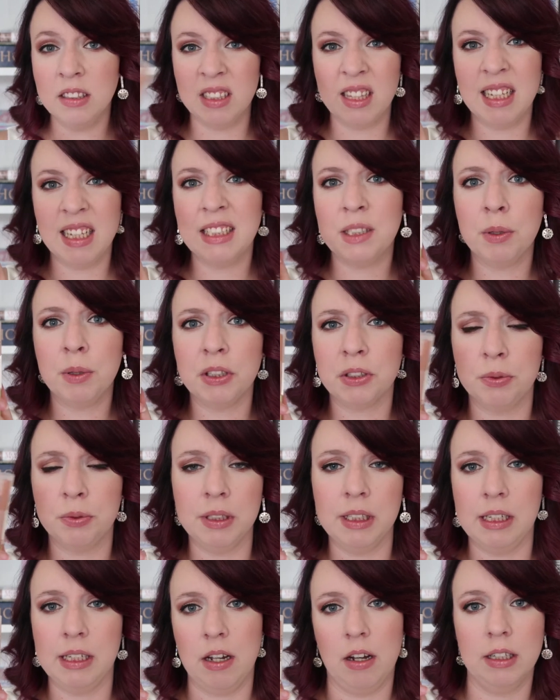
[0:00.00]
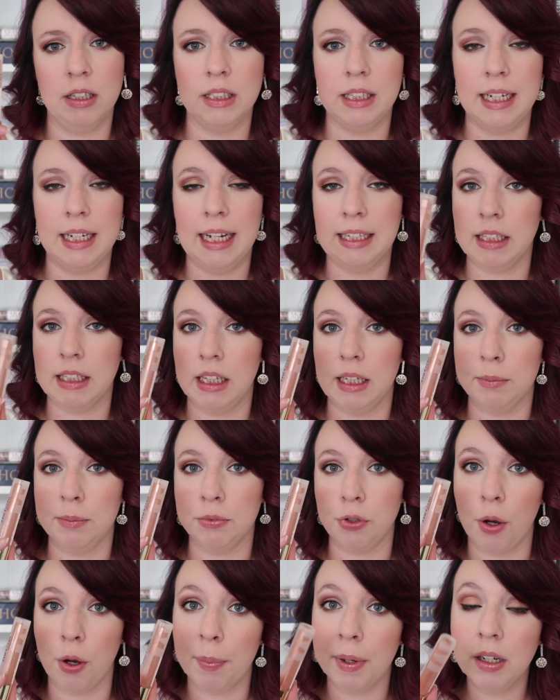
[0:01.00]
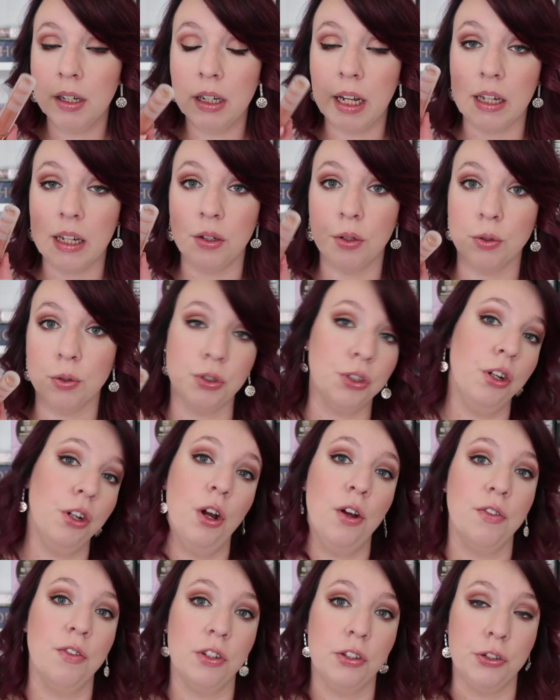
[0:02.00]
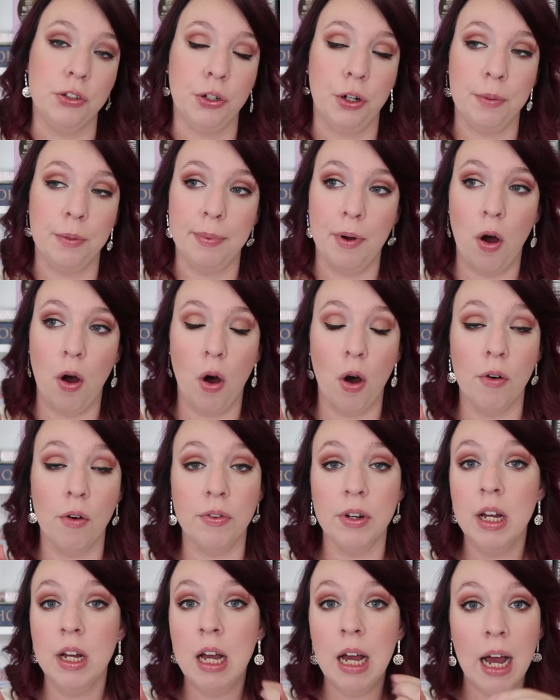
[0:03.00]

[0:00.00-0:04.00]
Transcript: This works really nicely as a lip topper and also over the top of